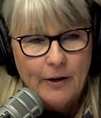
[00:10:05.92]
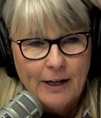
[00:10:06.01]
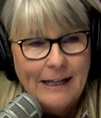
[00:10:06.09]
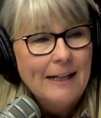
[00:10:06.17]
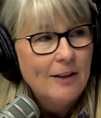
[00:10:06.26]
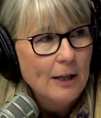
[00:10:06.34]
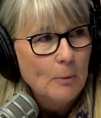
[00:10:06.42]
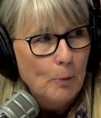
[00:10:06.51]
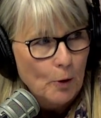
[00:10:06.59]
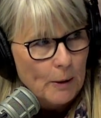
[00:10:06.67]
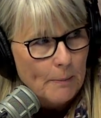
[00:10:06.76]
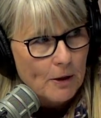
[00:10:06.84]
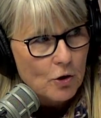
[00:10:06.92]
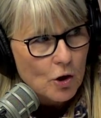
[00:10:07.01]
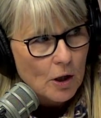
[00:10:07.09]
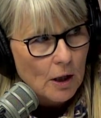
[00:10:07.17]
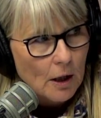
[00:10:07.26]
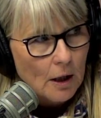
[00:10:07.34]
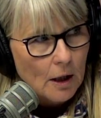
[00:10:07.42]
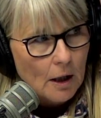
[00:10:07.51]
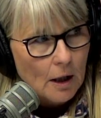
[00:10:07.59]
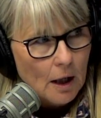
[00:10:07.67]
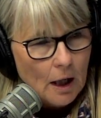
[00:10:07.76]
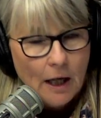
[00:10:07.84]
I've never been
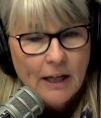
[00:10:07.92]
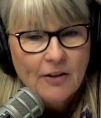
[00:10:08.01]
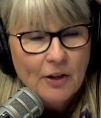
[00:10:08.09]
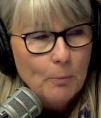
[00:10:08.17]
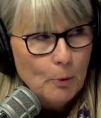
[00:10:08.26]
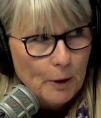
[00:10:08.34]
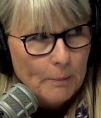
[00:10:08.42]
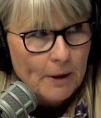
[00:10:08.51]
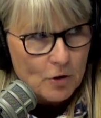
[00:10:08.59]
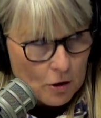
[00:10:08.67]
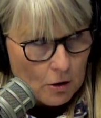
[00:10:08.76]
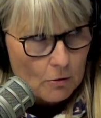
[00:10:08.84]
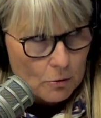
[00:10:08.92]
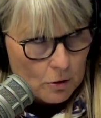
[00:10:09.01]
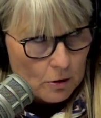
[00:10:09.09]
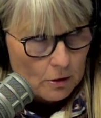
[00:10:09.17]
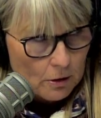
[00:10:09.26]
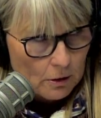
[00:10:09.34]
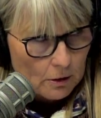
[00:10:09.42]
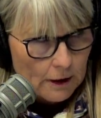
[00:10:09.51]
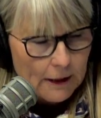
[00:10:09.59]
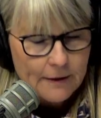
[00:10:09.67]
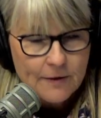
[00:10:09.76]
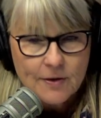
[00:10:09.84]
there. Anything pretty much goes. Right.
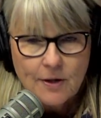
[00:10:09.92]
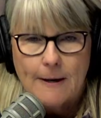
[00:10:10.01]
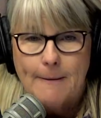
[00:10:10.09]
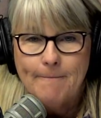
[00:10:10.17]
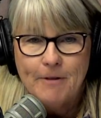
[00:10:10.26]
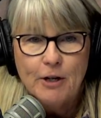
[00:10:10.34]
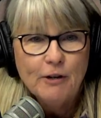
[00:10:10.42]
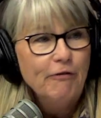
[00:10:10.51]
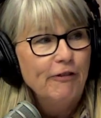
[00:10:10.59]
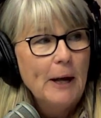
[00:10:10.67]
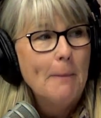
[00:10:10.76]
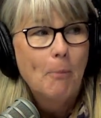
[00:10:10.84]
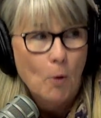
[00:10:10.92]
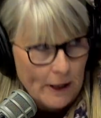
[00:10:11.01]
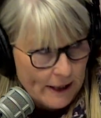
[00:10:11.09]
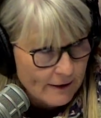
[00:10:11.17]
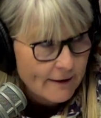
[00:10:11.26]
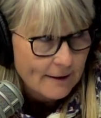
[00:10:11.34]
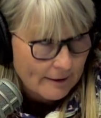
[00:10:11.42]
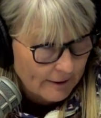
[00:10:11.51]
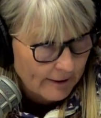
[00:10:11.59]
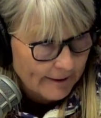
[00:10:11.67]
It's very flamboyant.